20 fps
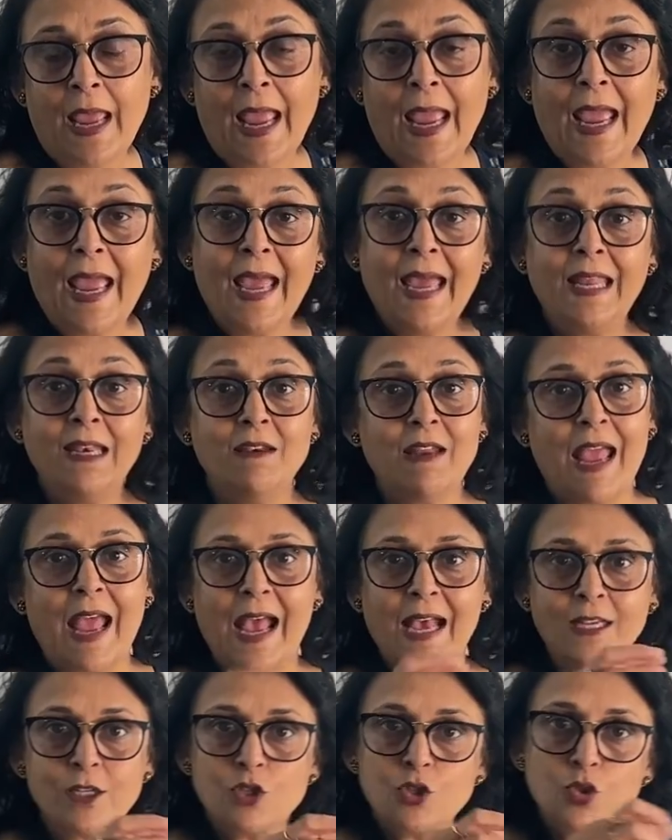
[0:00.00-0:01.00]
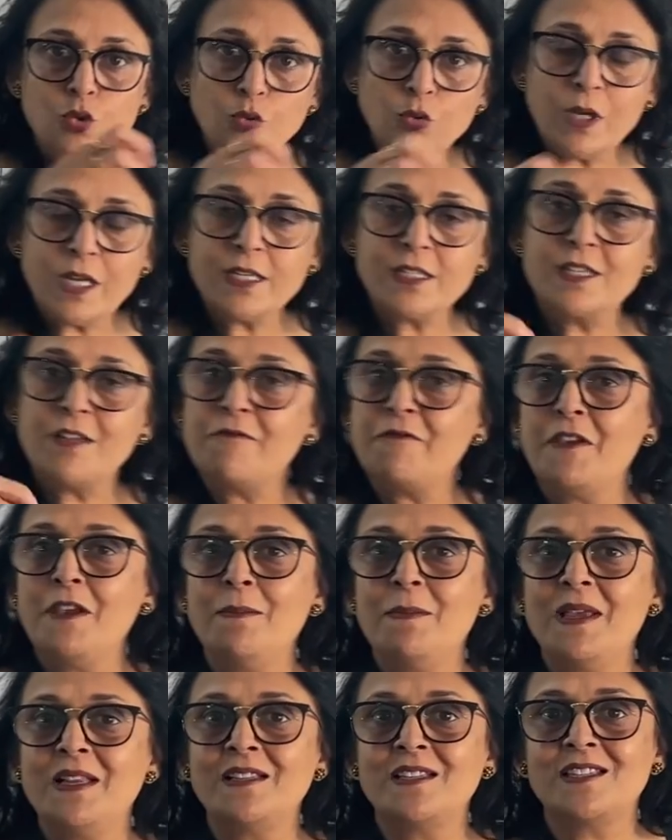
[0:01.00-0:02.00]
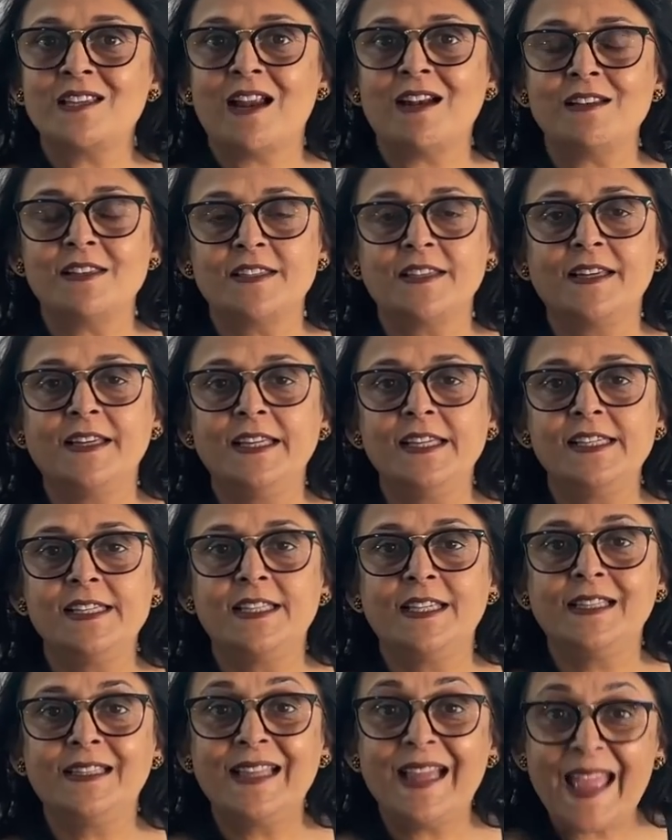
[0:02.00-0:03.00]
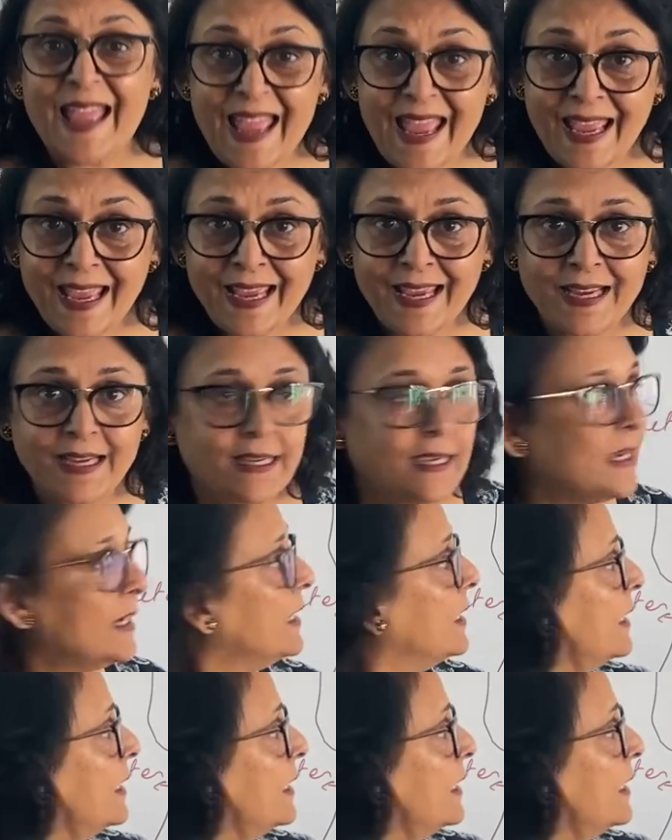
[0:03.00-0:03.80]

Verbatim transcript: and as soon as the female starts releasing the egg,